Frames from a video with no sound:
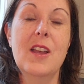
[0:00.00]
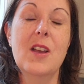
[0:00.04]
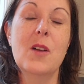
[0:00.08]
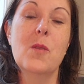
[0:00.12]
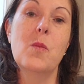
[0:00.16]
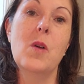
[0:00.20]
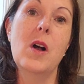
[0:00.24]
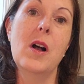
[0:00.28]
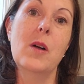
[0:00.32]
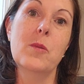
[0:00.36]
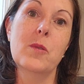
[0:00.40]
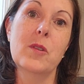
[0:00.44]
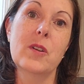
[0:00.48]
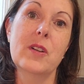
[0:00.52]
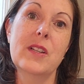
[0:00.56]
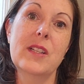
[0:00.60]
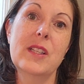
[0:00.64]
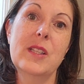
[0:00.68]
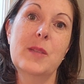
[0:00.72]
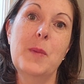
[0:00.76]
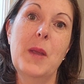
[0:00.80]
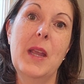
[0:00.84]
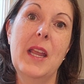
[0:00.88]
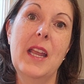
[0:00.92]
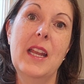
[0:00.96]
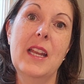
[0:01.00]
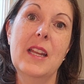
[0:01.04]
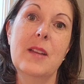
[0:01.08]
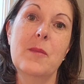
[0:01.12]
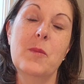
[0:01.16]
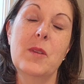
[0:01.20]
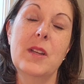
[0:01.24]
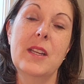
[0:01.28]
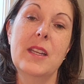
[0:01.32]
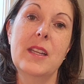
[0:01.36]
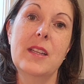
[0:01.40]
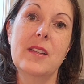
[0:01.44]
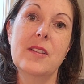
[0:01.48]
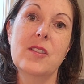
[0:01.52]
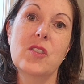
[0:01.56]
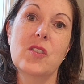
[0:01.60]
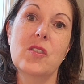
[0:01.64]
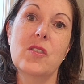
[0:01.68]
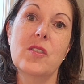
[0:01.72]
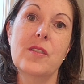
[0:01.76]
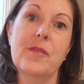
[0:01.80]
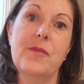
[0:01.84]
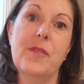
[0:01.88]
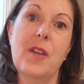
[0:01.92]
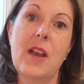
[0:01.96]
while we're in Spain, and we
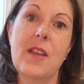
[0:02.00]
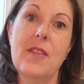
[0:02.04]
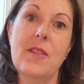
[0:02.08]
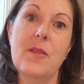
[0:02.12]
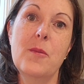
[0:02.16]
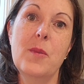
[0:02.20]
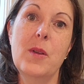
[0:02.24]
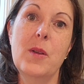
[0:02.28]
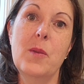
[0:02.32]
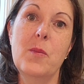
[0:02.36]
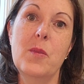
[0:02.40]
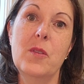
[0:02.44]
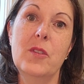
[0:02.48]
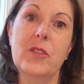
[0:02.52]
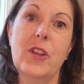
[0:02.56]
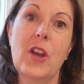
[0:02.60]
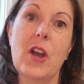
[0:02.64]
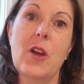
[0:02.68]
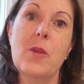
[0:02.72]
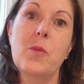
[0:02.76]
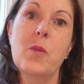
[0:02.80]
certify that we will not